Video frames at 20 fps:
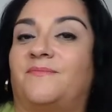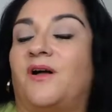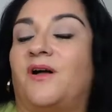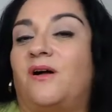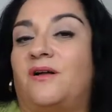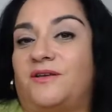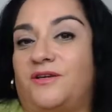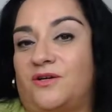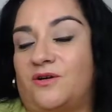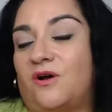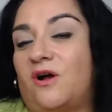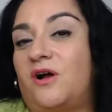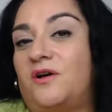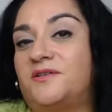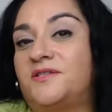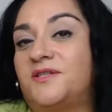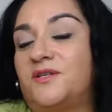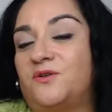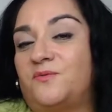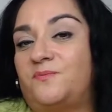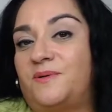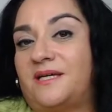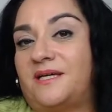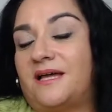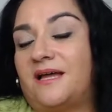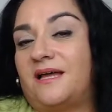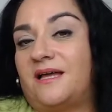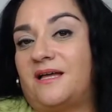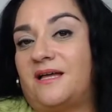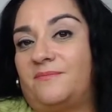you're also
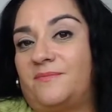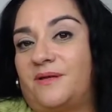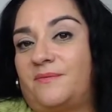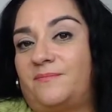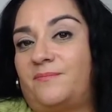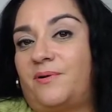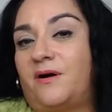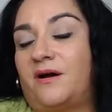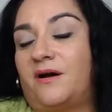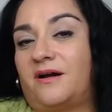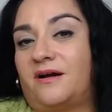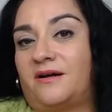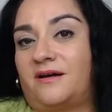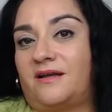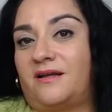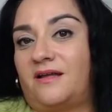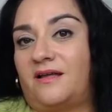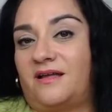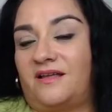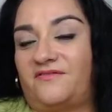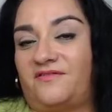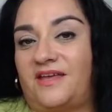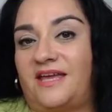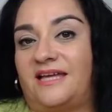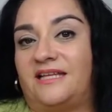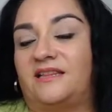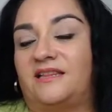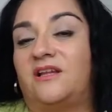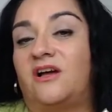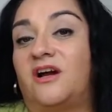become part of a
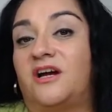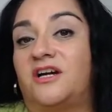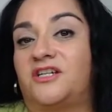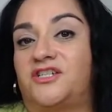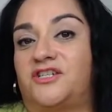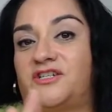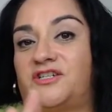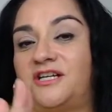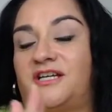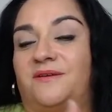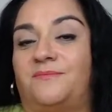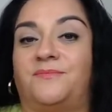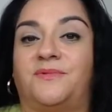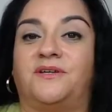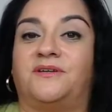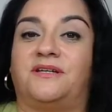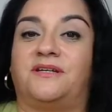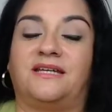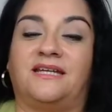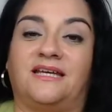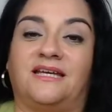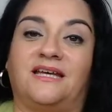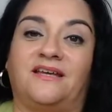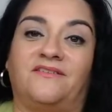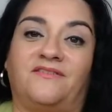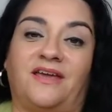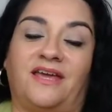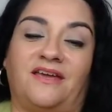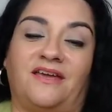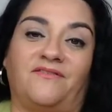larger community of
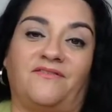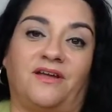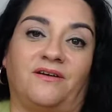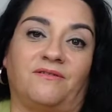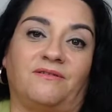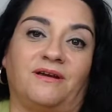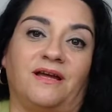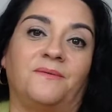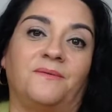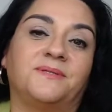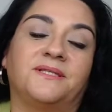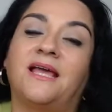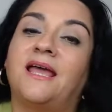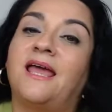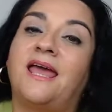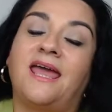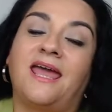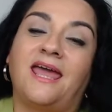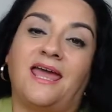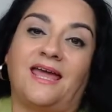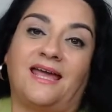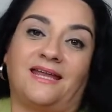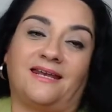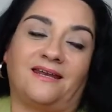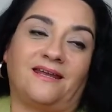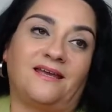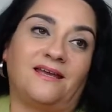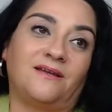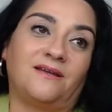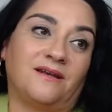Avon reps.
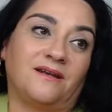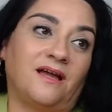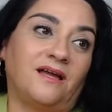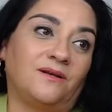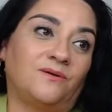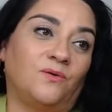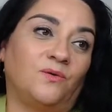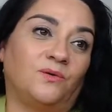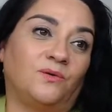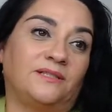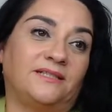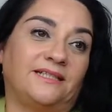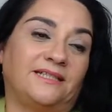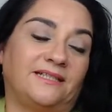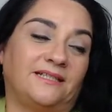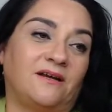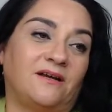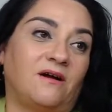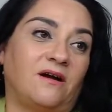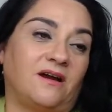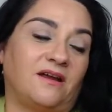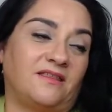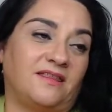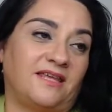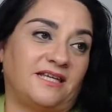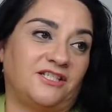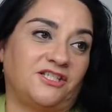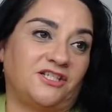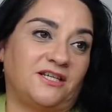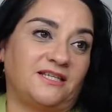And not only are they
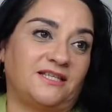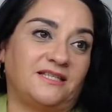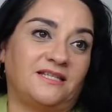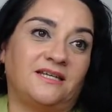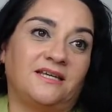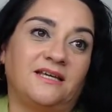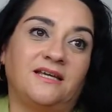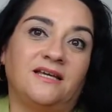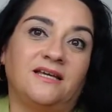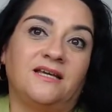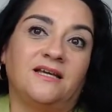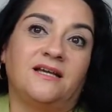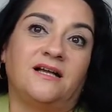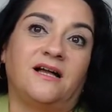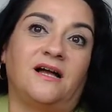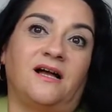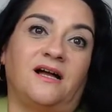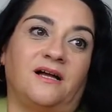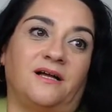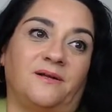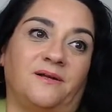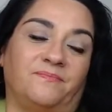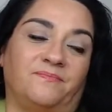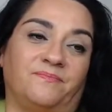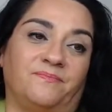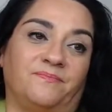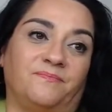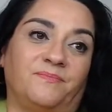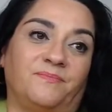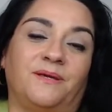just
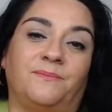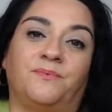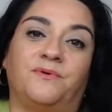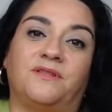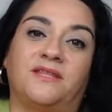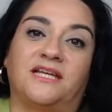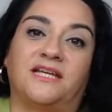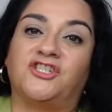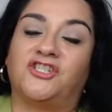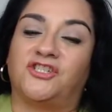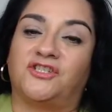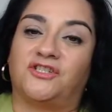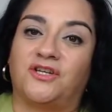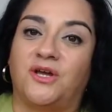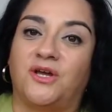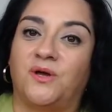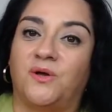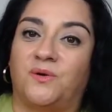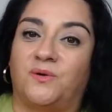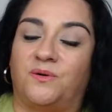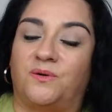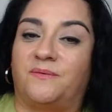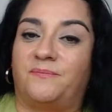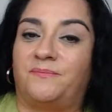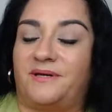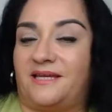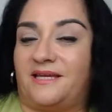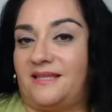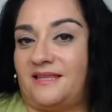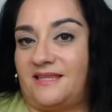people that you know,
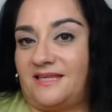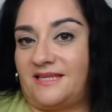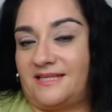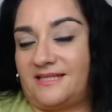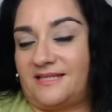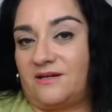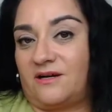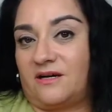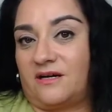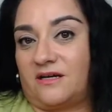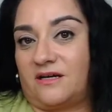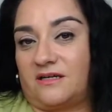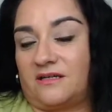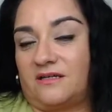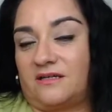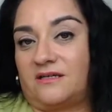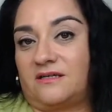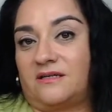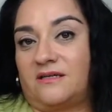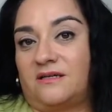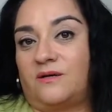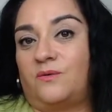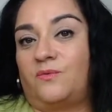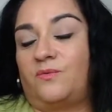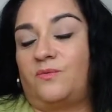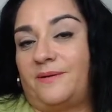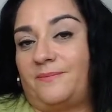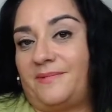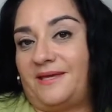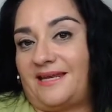but these are
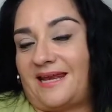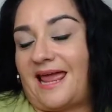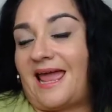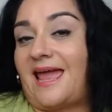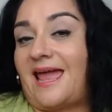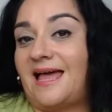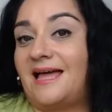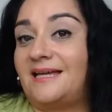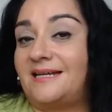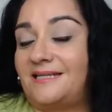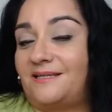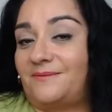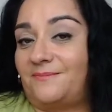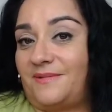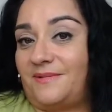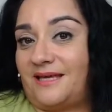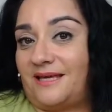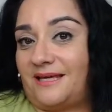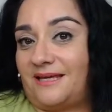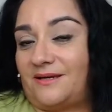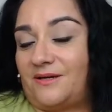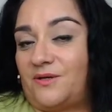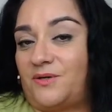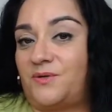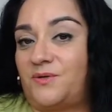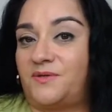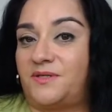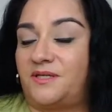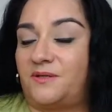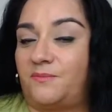women and men
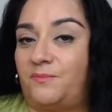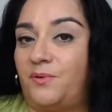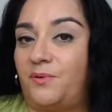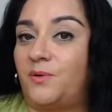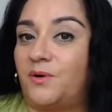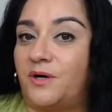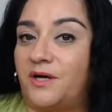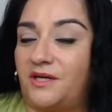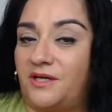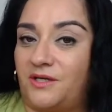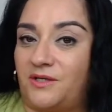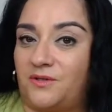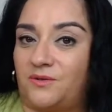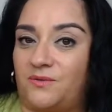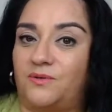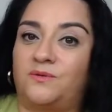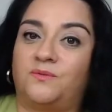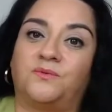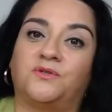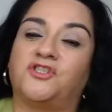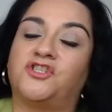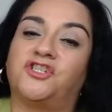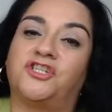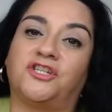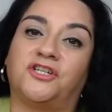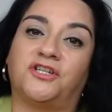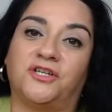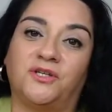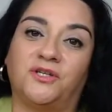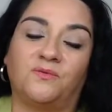who support you, who will
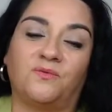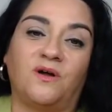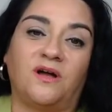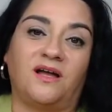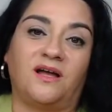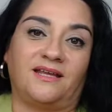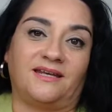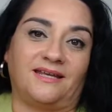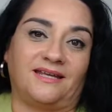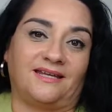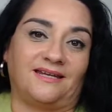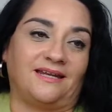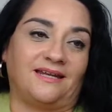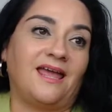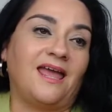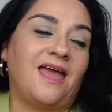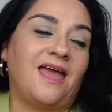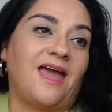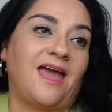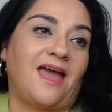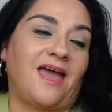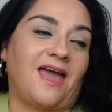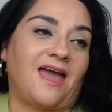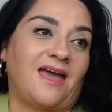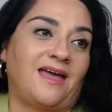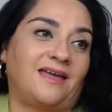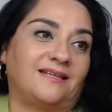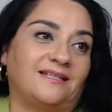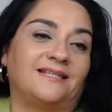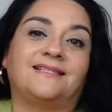cheer you on
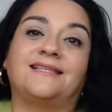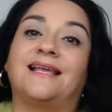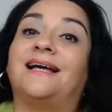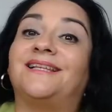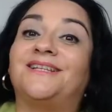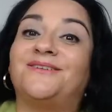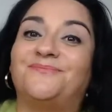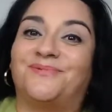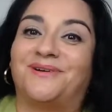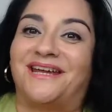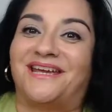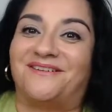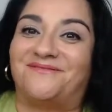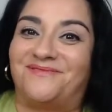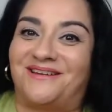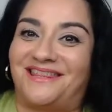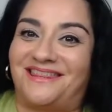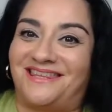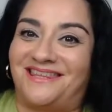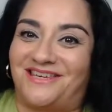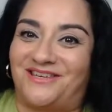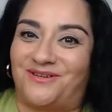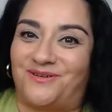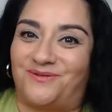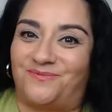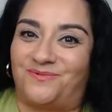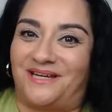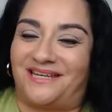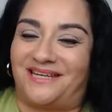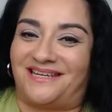and celebrate with you
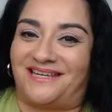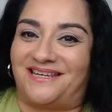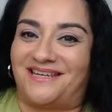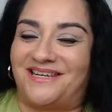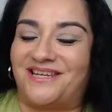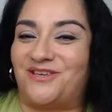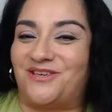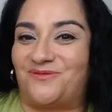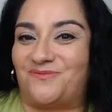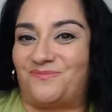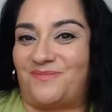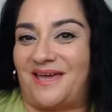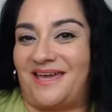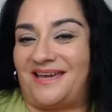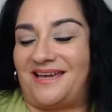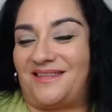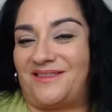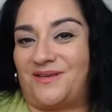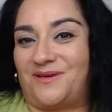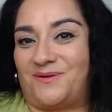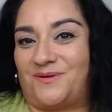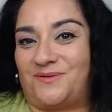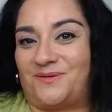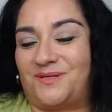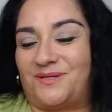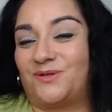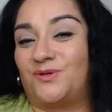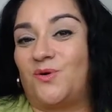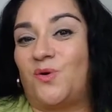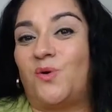when you make
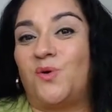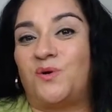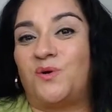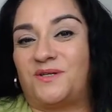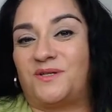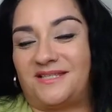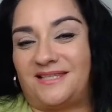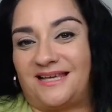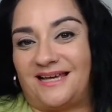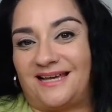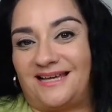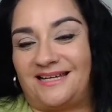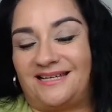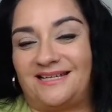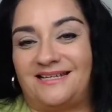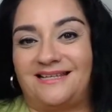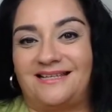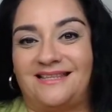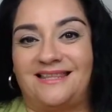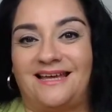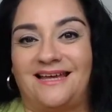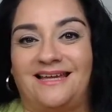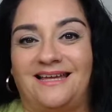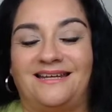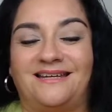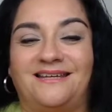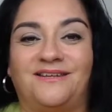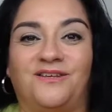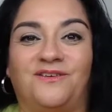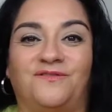those goals that
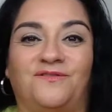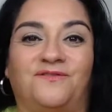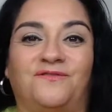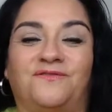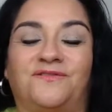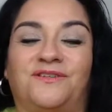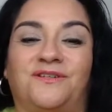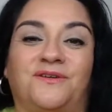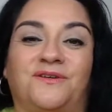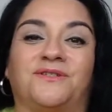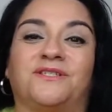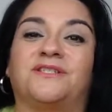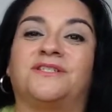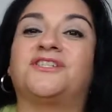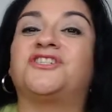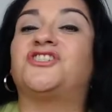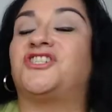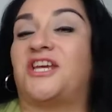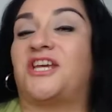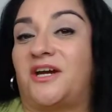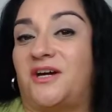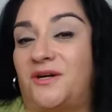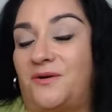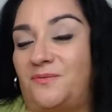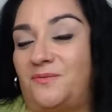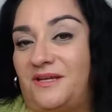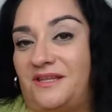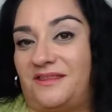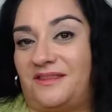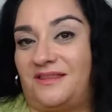you shared
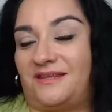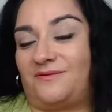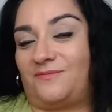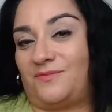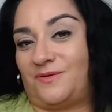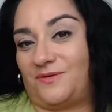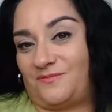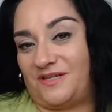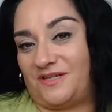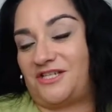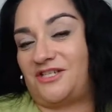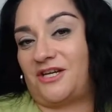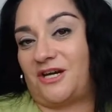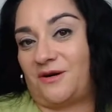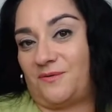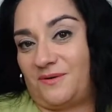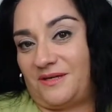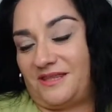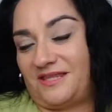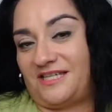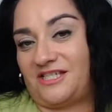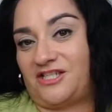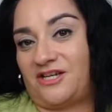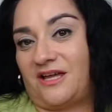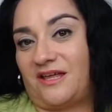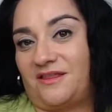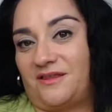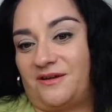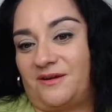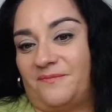with, when we share with each
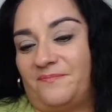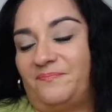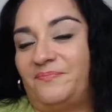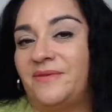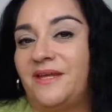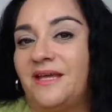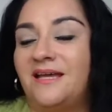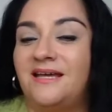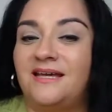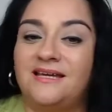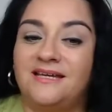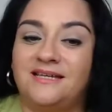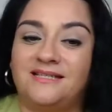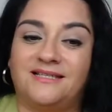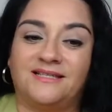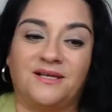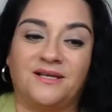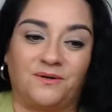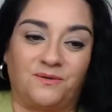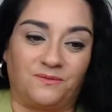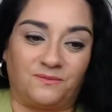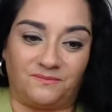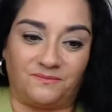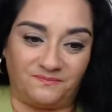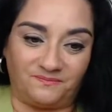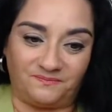other. So